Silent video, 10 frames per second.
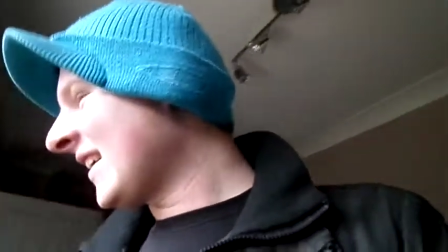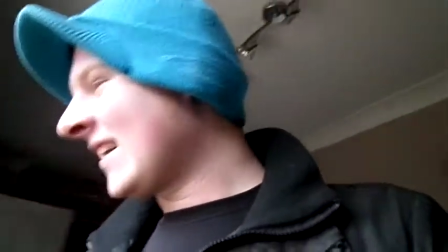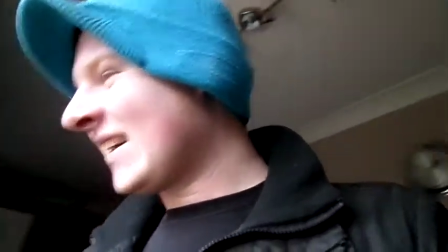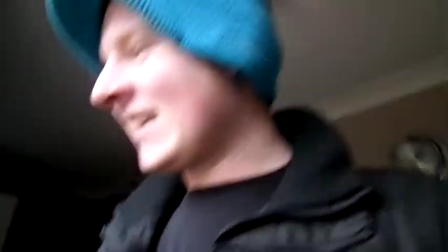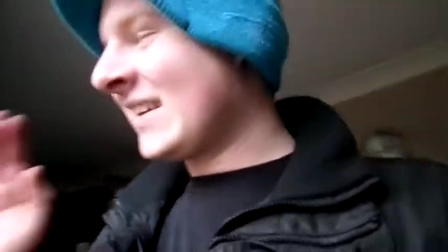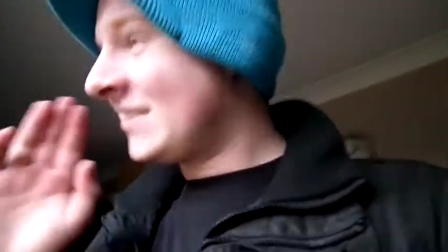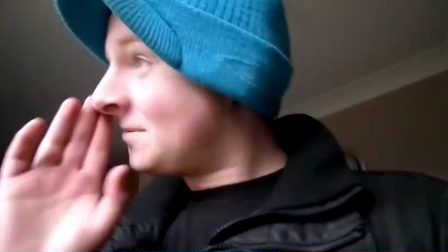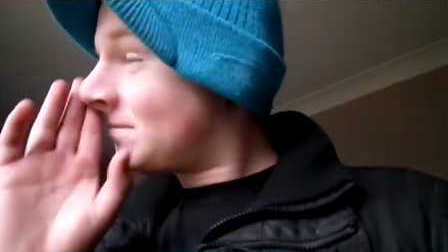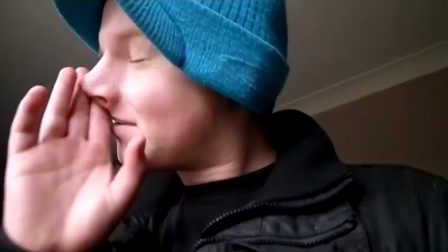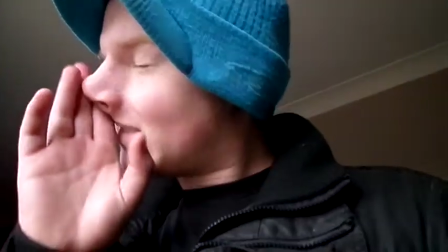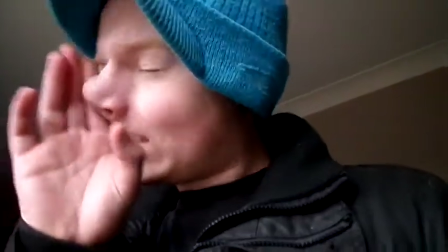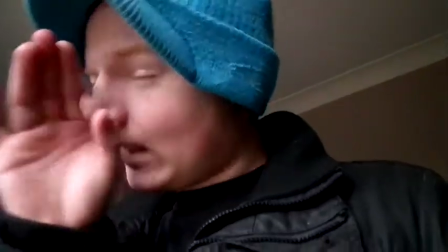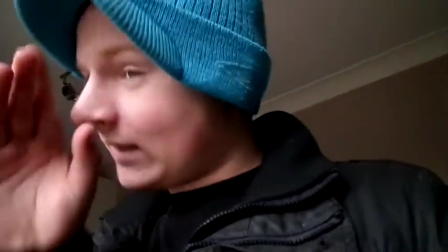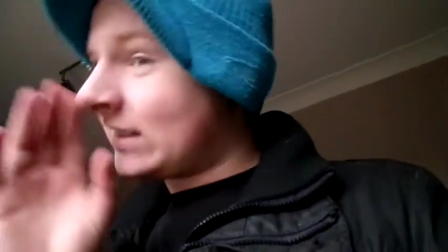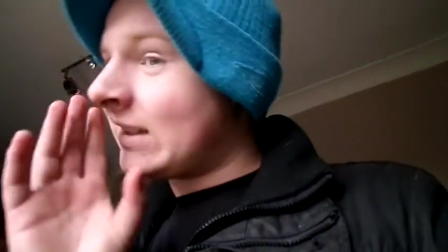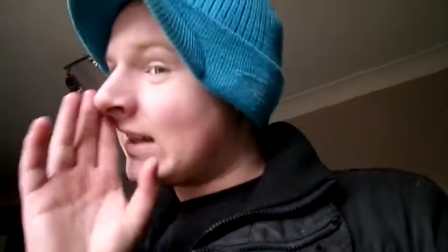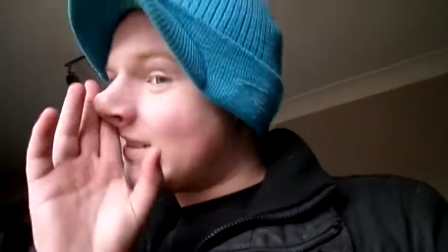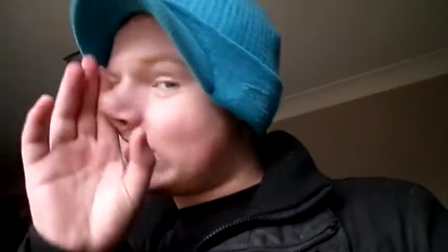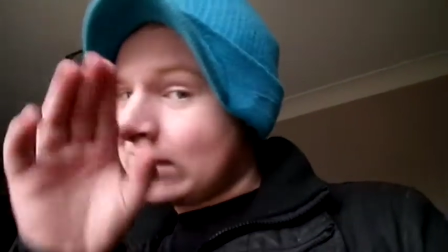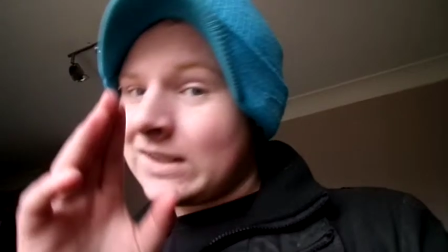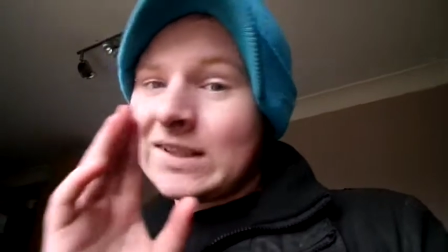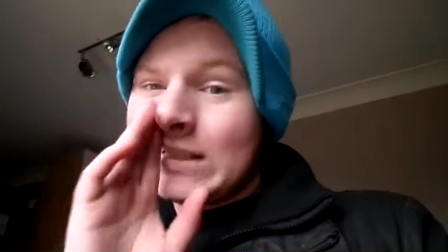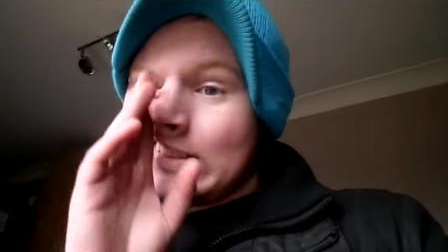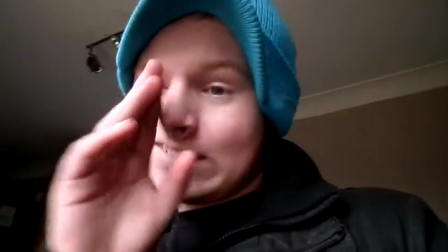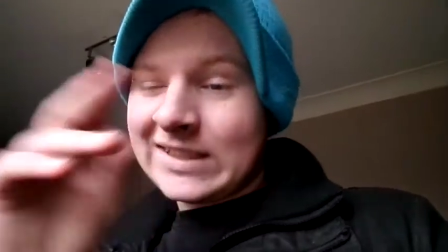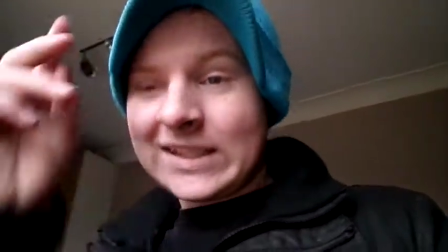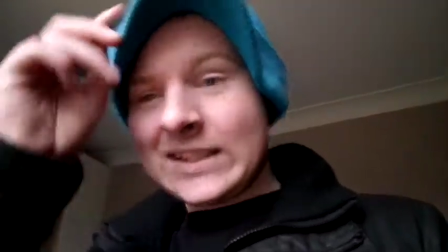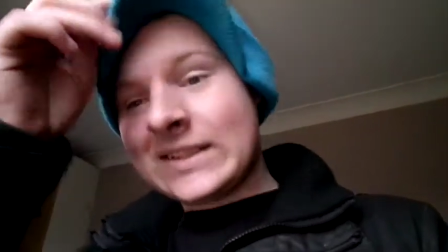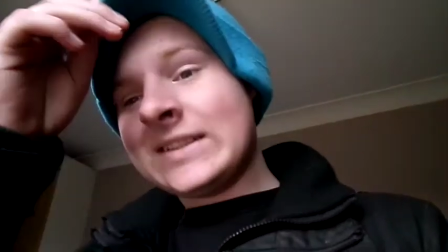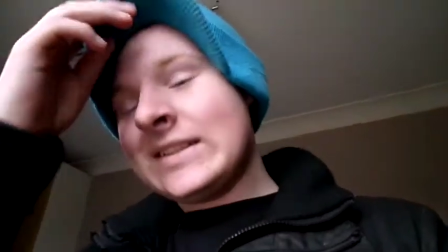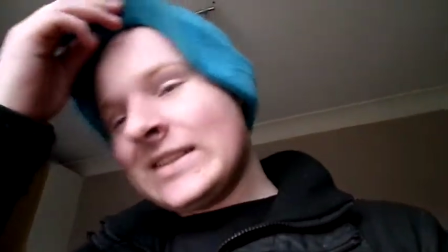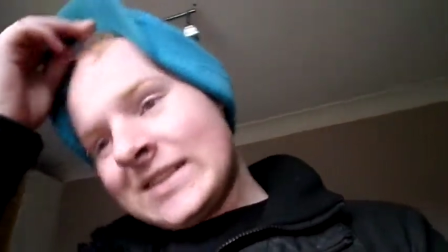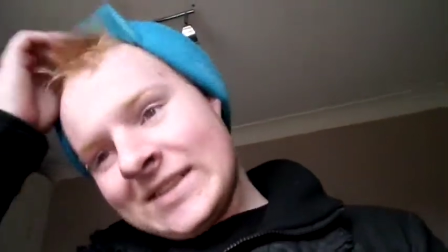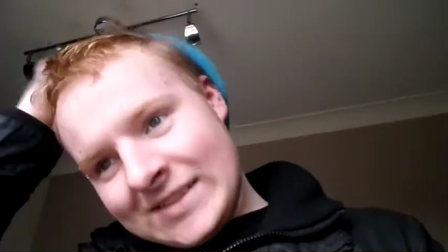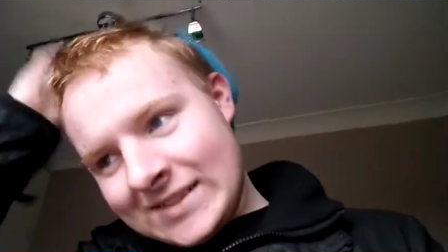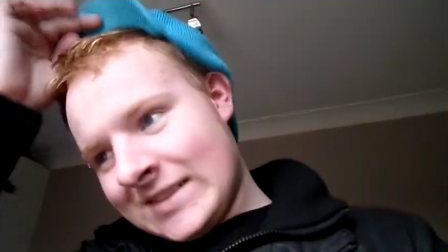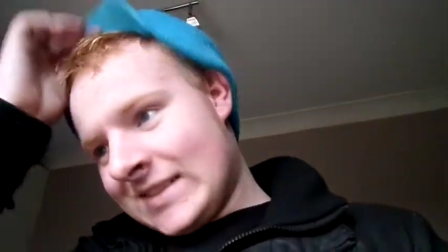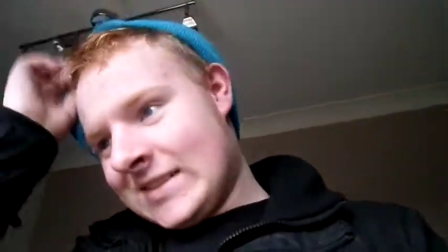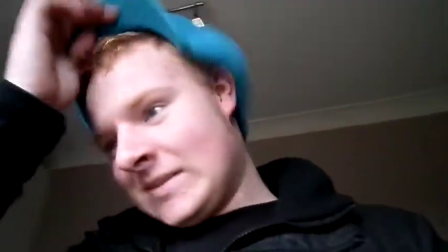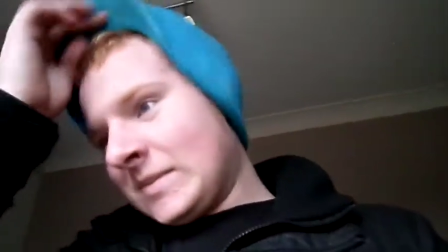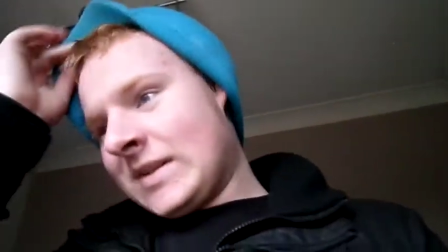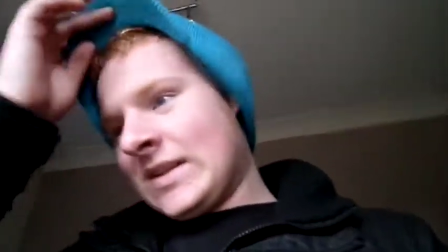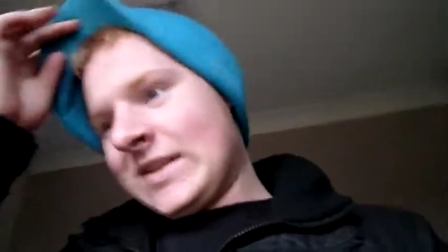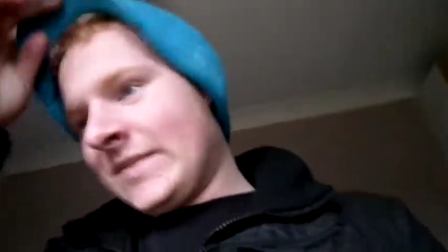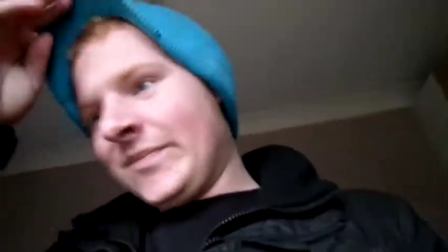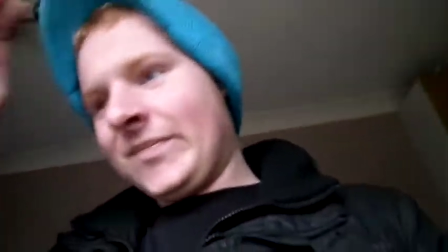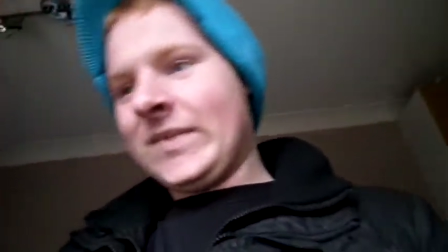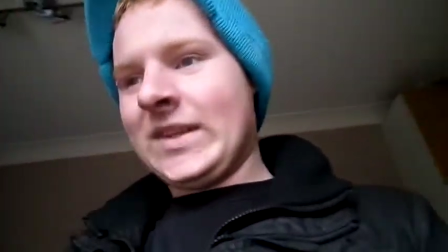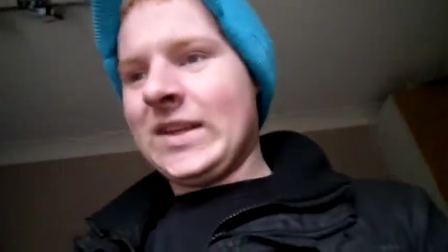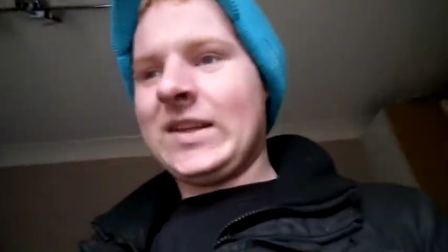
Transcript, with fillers: uh, God, the house that I live in, eh? Uh, yeah,